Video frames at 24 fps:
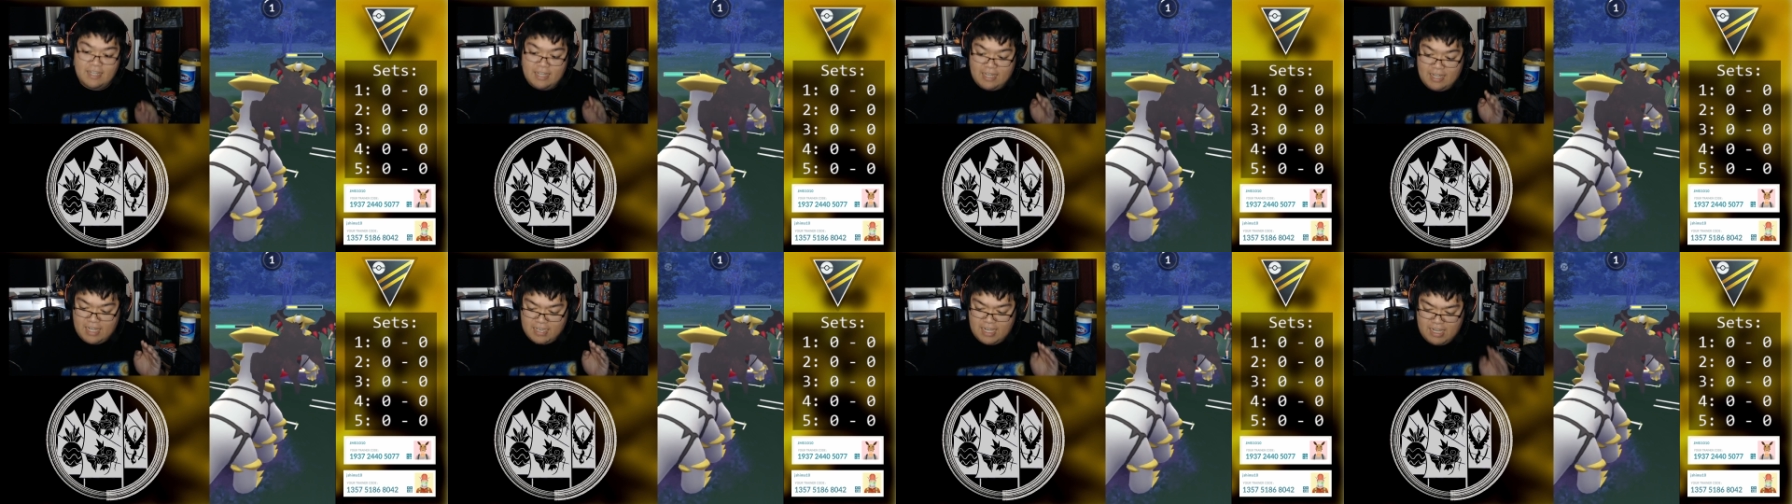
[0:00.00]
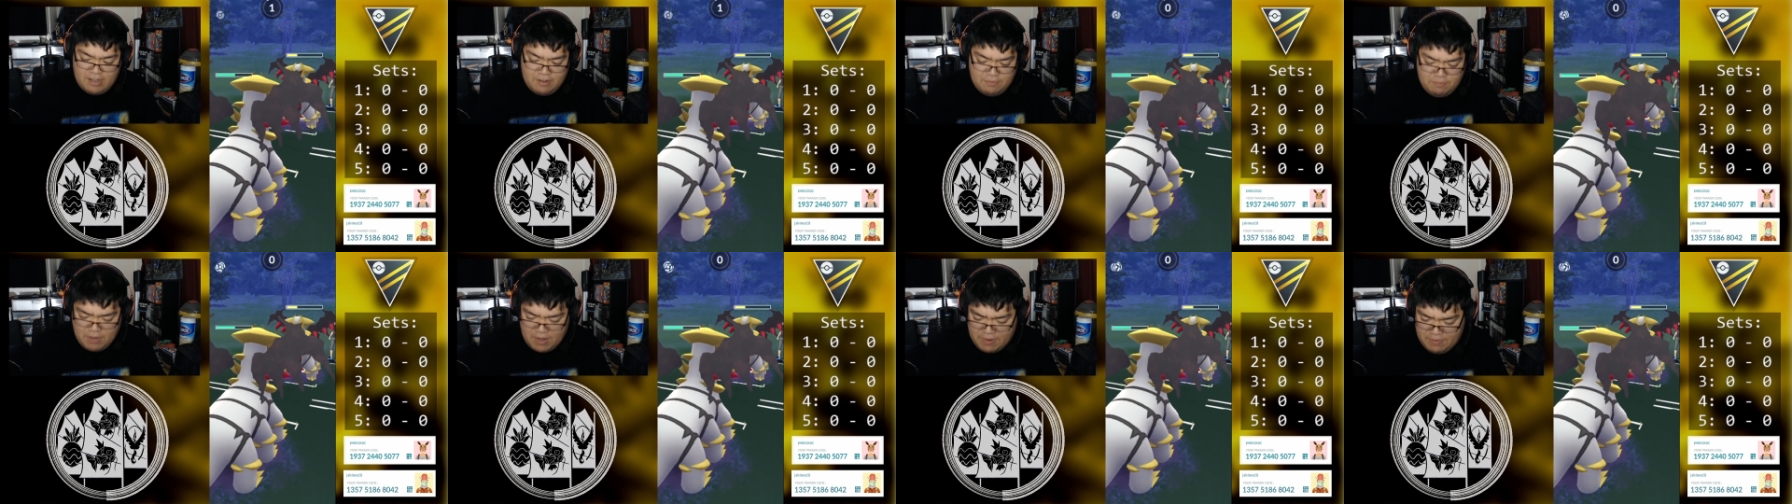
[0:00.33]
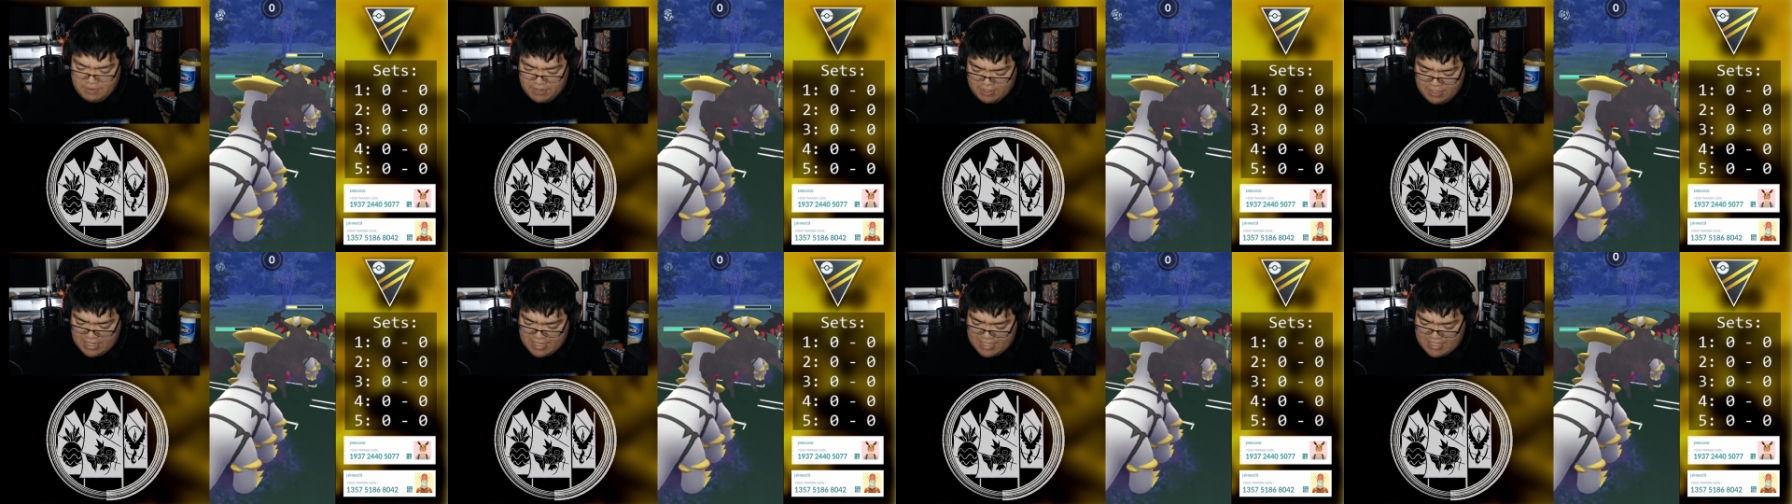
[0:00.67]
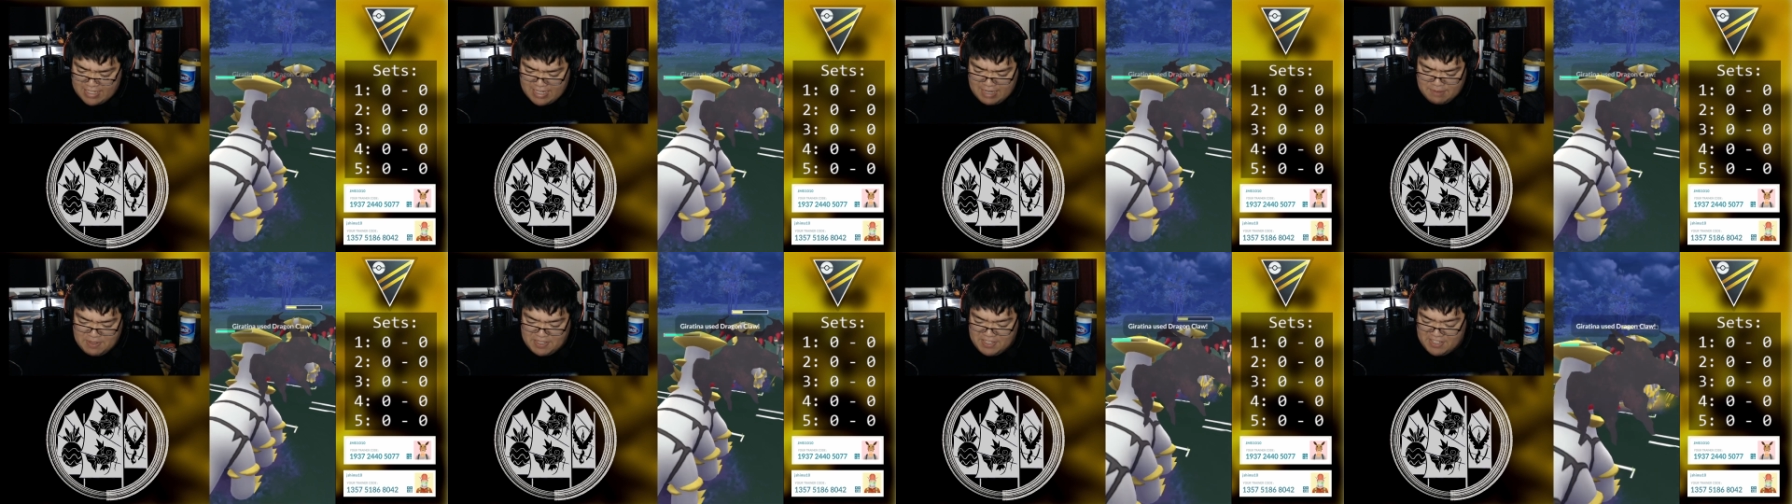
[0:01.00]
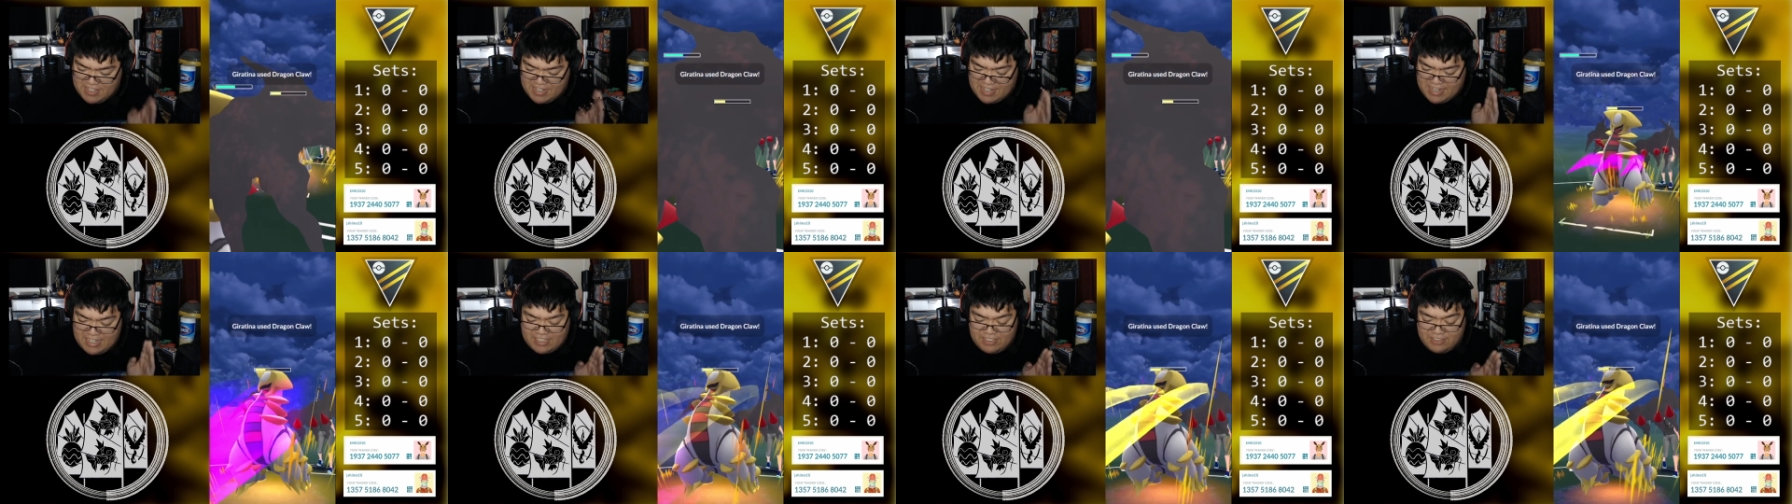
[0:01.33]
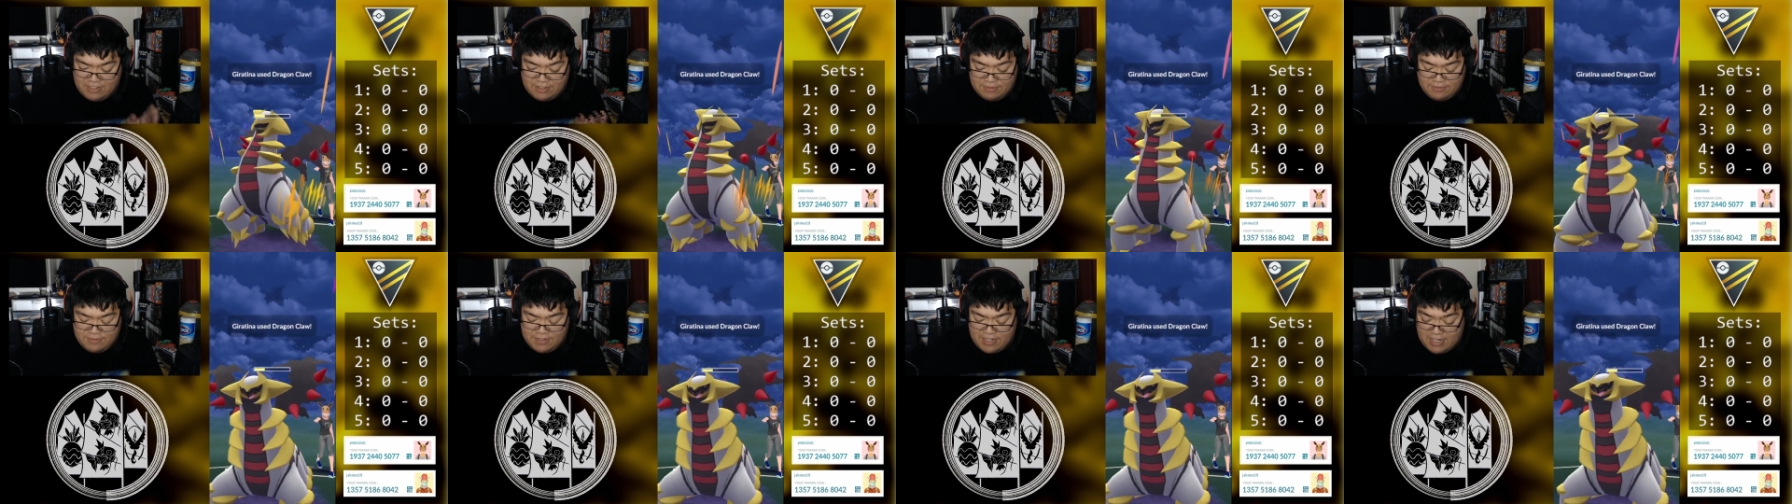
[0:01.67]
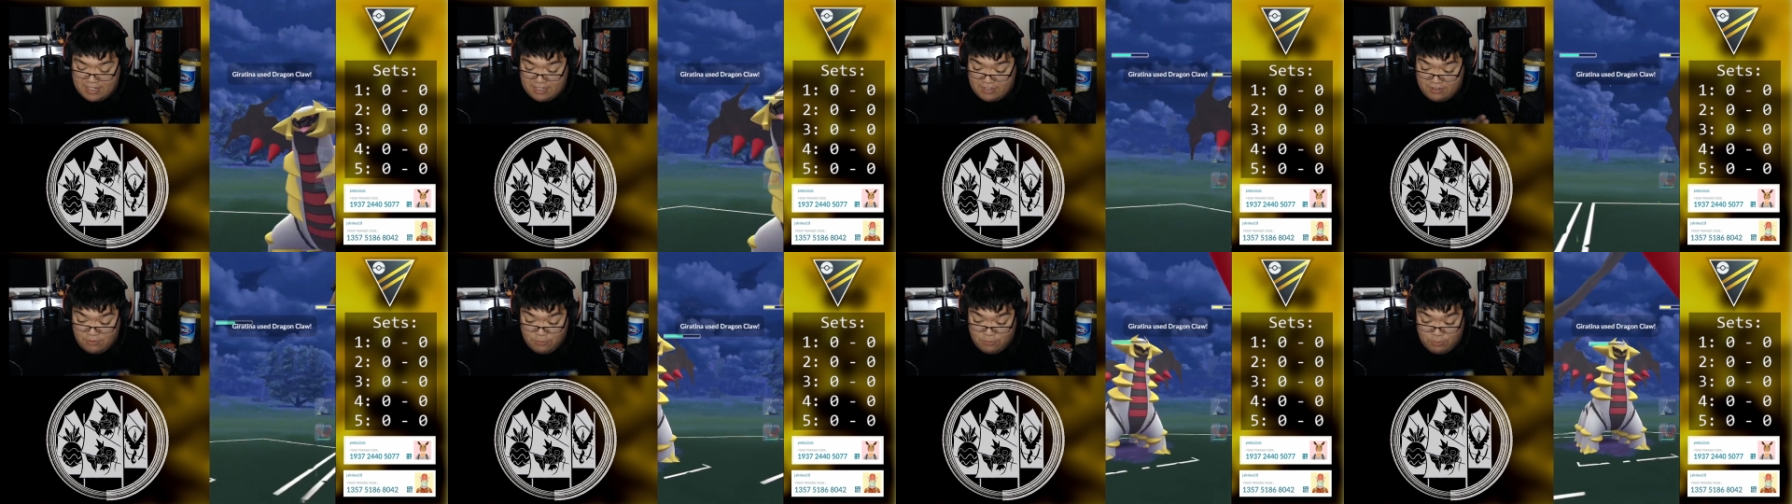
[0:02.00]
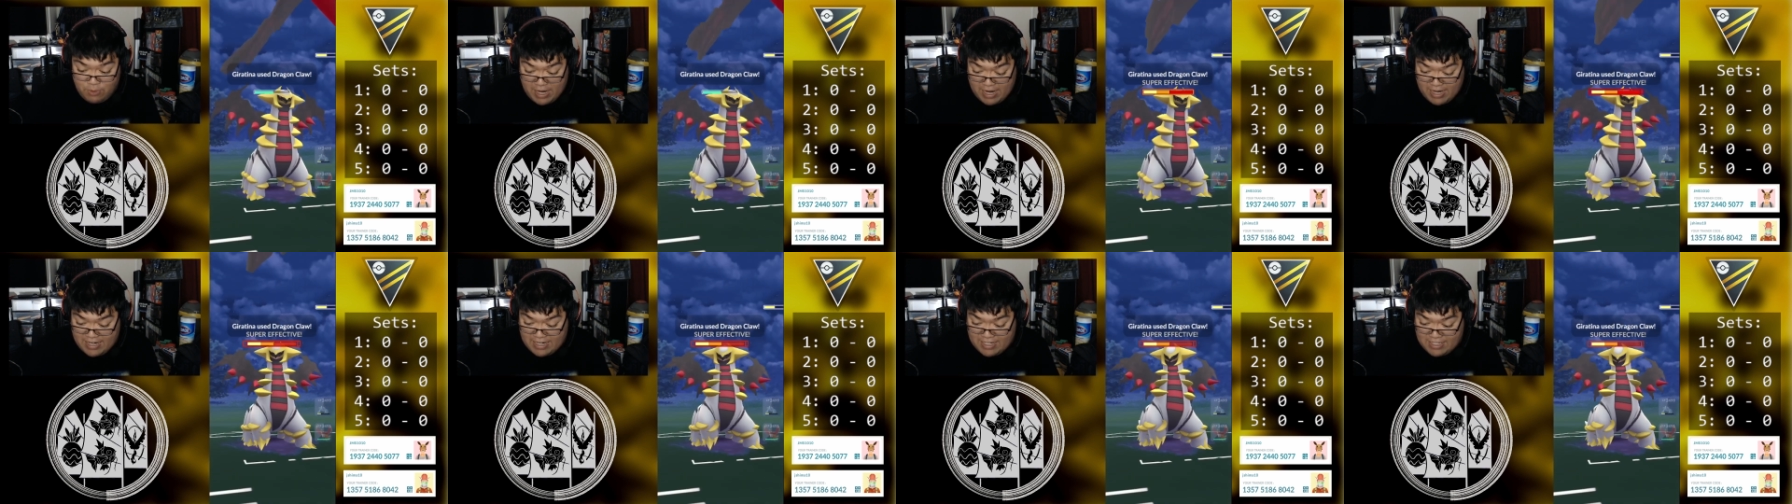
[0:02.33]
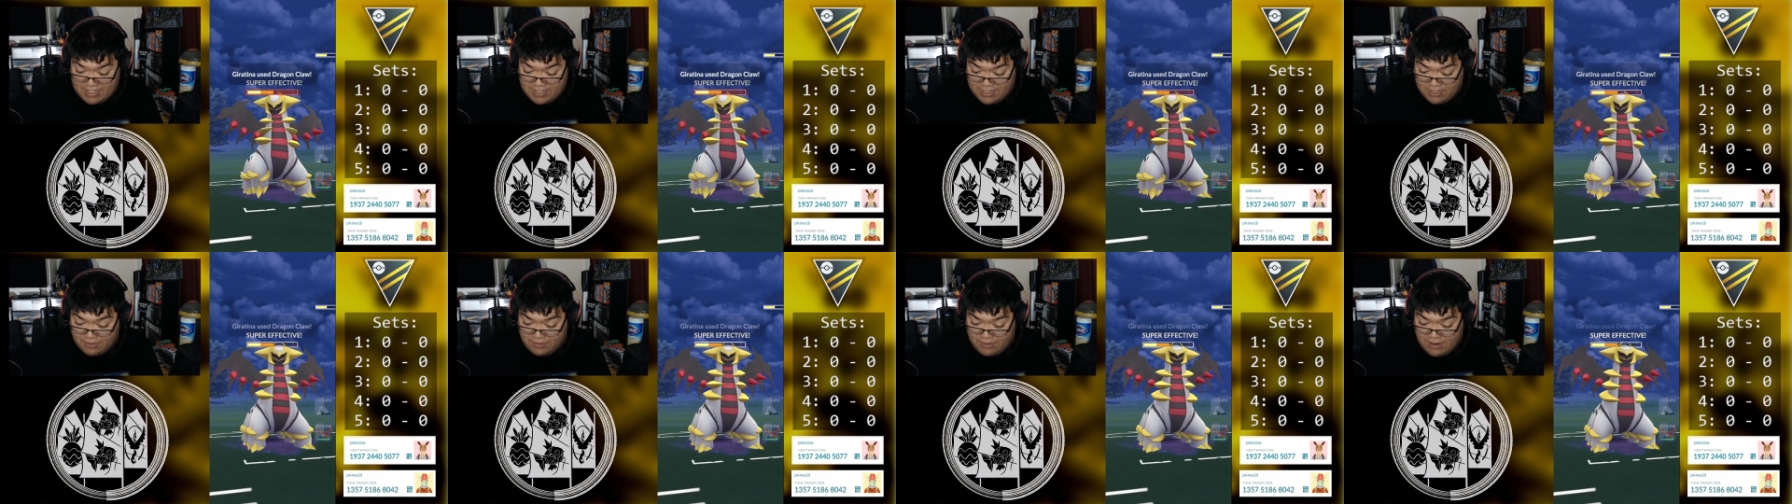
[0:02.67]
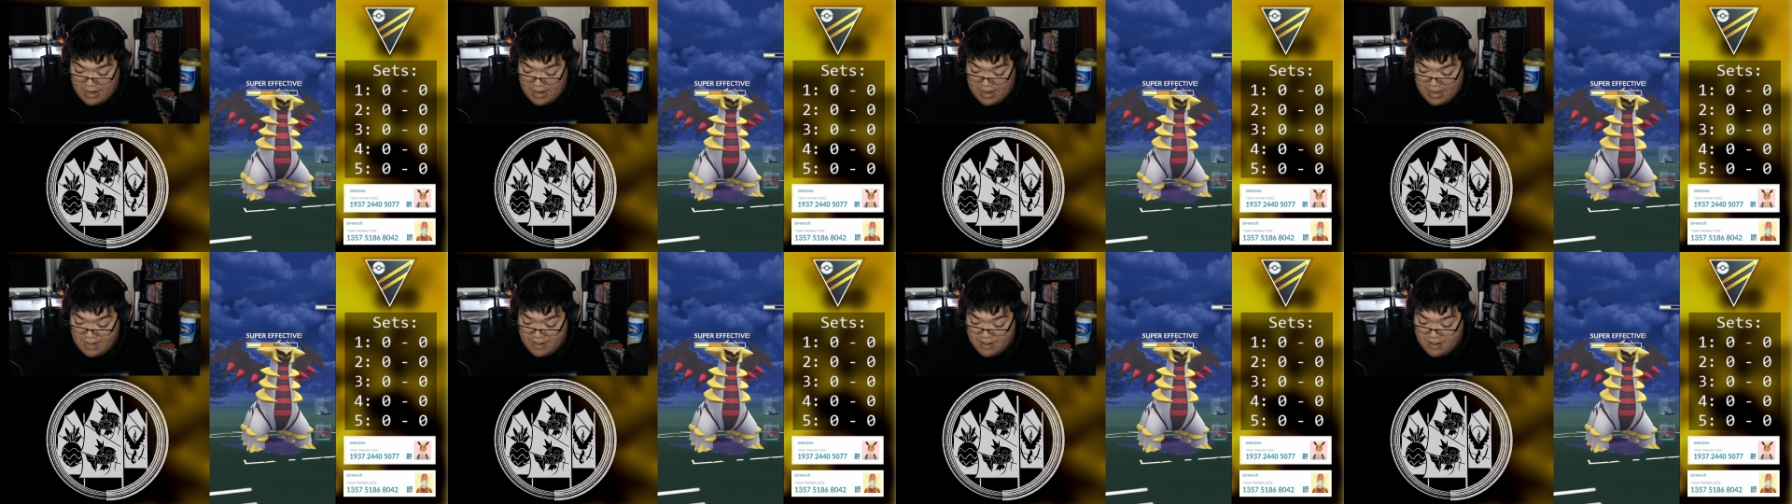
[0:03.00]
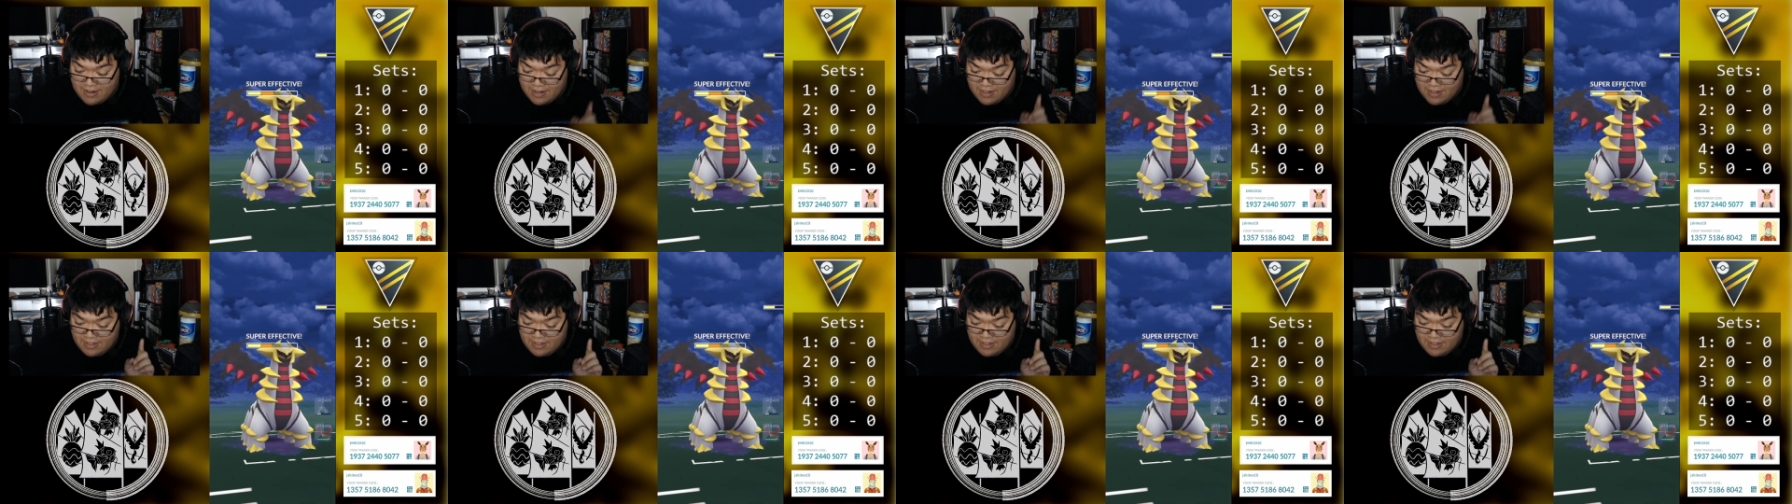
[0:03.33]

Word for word: Uh, probably going to get deep into the yellow, if not right into the red.